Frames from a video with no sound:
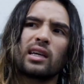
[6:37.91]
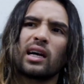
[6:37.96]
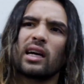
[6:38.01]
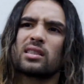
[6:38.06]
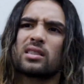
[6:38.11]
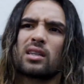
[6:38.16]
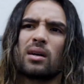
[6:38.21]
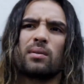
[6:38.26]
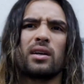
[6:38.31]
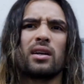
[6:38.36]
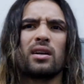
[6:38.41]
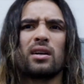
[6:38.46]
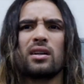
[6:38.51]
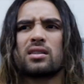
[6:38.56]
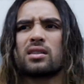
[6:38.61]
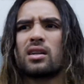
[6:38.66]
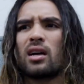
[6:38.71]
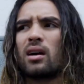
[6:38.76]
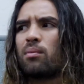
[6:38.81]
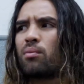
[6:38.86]
Guys coming here,
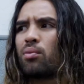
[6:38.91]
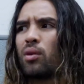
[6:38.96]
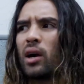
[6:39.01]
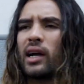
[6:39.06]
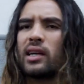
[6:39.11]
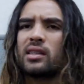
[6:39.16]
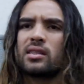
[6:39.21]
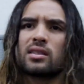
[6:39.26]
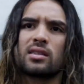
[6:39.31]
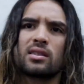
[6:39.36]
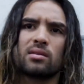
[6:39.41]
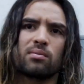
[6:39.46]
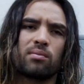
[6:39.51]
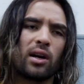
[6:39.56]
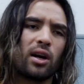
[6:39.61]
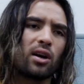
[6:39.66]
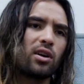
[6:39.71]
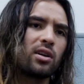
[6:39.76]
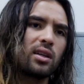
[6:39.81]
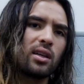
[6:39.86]
it's got Bryce
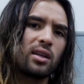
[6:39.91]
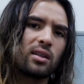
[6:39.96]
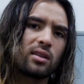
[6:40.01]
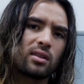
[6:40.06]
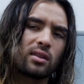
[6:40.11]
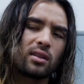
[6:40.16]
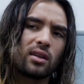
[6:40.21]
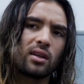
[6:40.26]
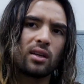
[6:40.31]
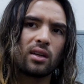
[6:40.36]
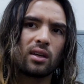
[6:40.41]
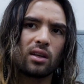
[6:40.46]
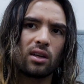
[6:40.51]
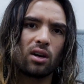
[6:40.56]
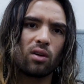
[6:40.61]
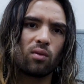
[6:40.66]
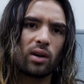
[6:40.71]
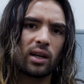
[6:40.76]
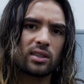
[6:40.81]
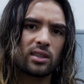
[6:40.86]
Meredith,
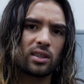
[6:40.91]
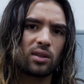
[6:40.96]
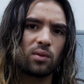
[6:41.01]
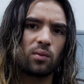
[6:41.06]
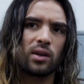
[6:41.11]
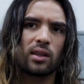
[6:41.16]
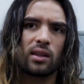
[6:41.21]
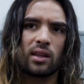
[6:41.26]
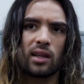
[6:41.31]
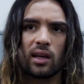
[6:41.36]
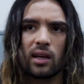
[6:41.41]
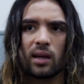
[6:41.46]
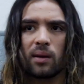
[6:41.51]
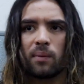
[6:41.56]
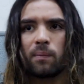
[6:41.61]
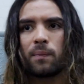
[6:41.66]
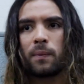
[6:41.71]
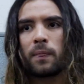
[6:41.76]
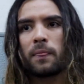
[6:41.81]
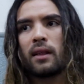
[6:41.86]
you know, wrestling with
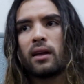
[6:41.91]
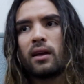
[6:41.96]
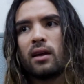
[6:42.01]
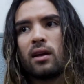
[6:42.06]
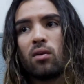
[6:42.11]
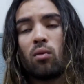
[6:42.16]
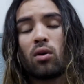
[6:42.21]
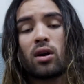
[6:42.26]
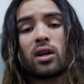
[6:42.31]
him.